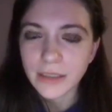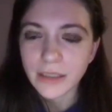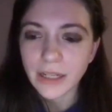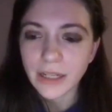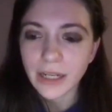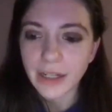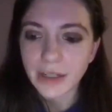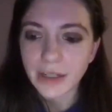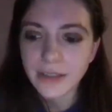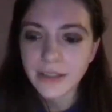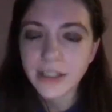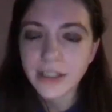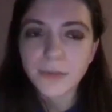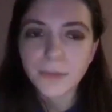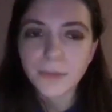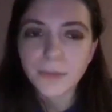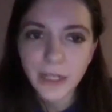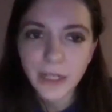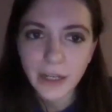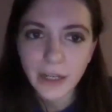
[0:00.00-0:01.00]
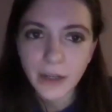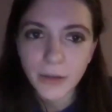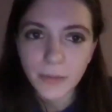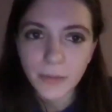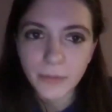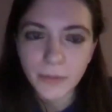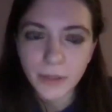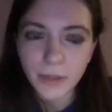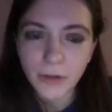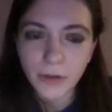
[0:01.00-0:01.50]
At 6
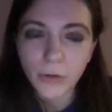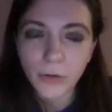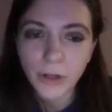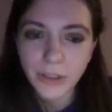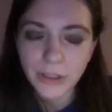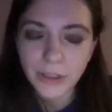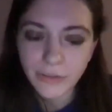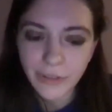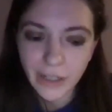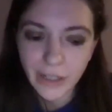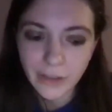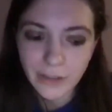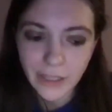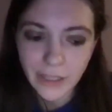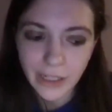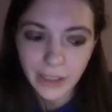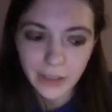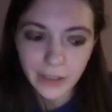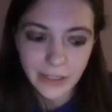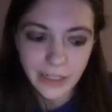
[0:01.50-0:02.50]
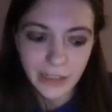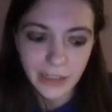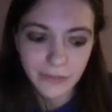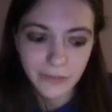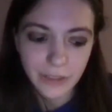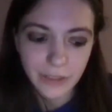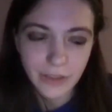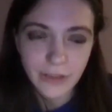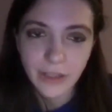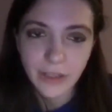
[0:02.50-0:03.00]
p.m., Quarantine Valentine is
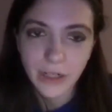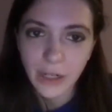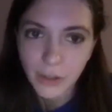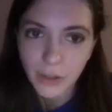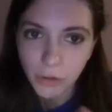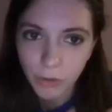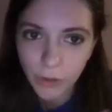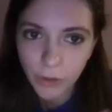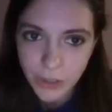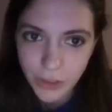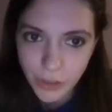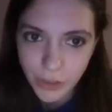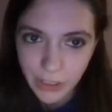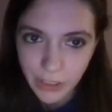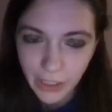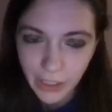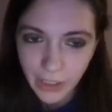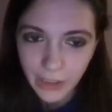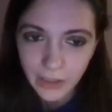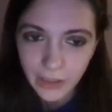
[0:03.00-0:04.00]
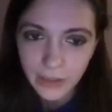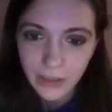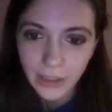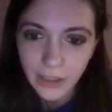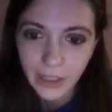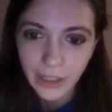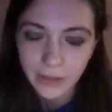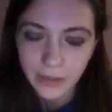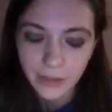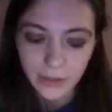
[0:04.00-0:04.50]
having its encore screening
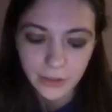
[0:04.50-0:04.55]
at